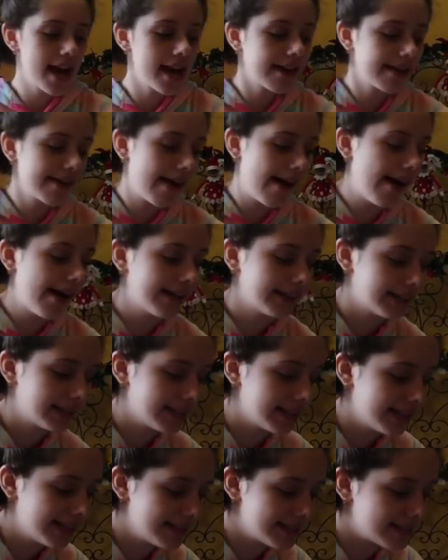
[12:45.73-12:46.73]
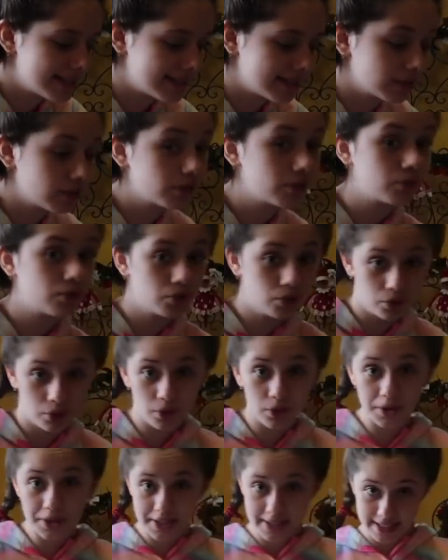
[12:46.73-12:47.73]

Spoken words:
I got this Google